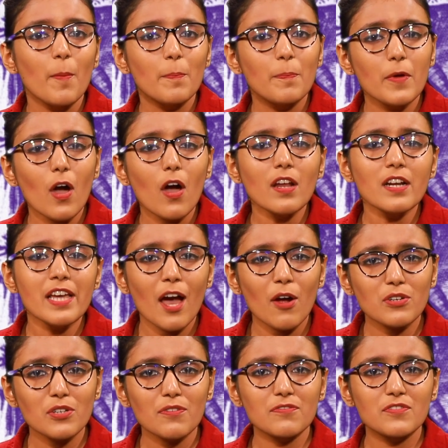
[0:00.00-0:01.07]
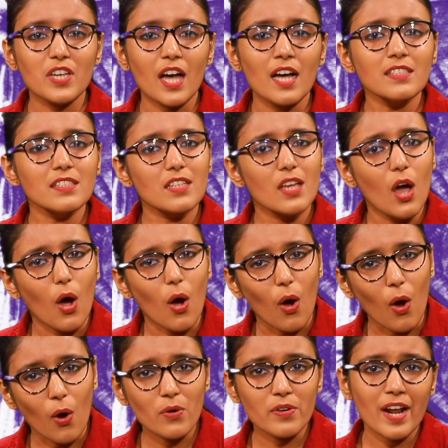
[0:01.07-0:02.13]
purely out of chance
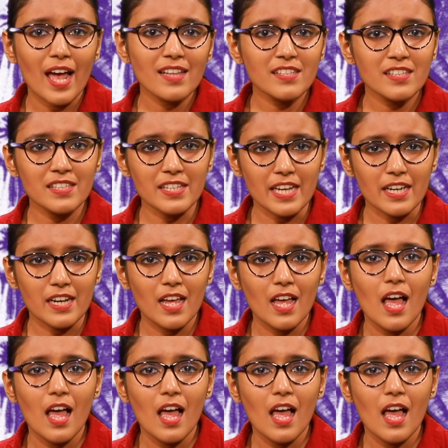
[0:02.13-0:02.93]
or rather need.